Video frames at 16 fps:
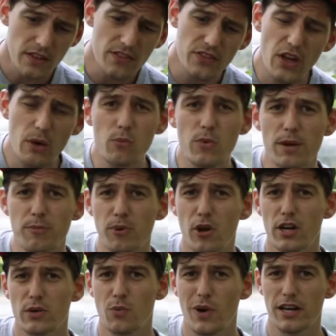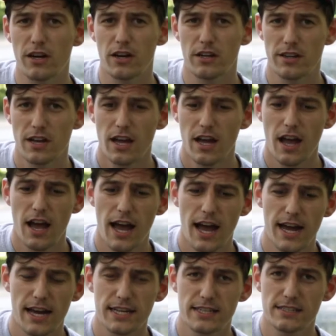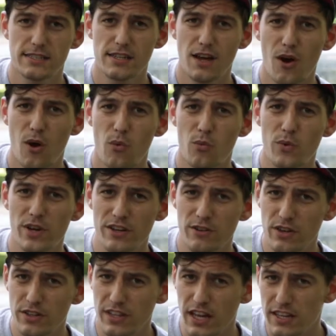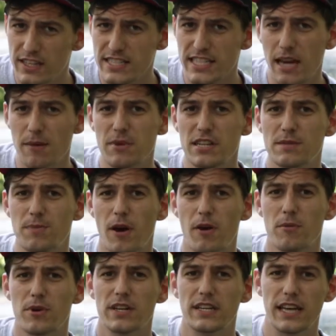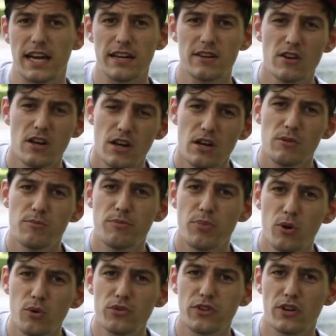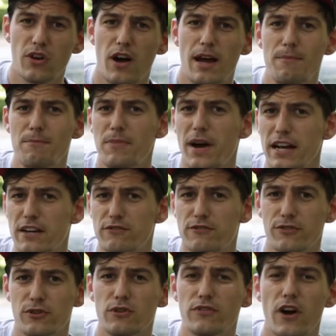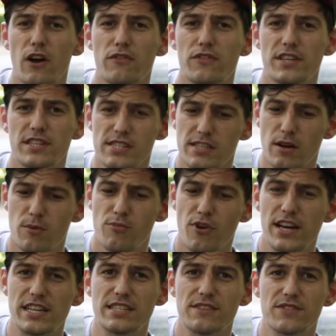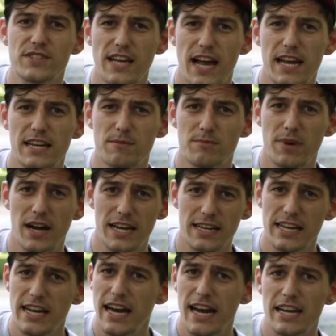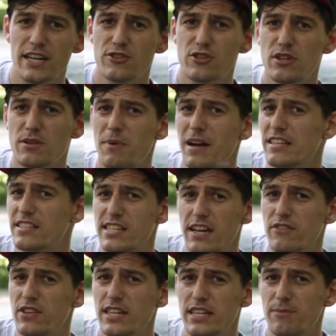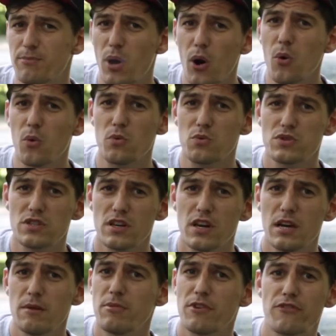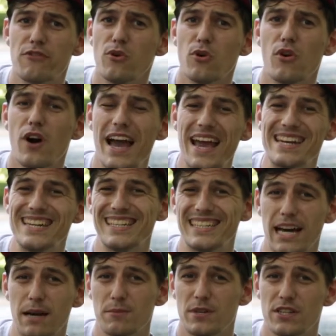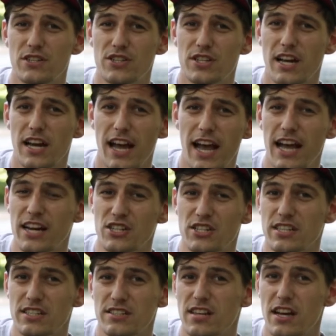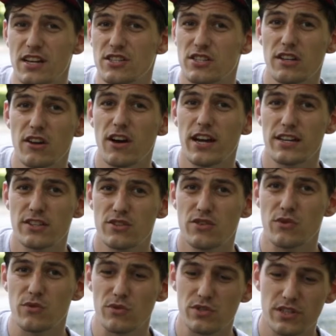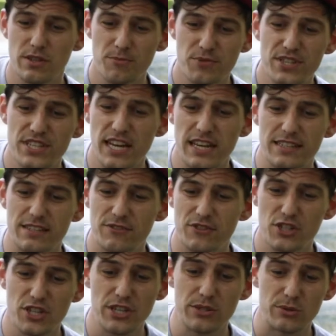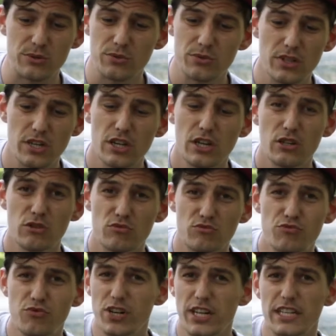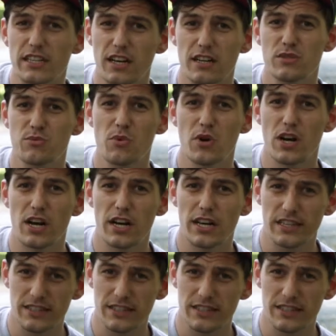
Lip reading: Then we applied Well Ard, and we done the same experiment again, pulled the line back and forth over this abrasive sanding pad, and it took about 70 pulls before any damage actually touched the line at all. So the protective shield really does work,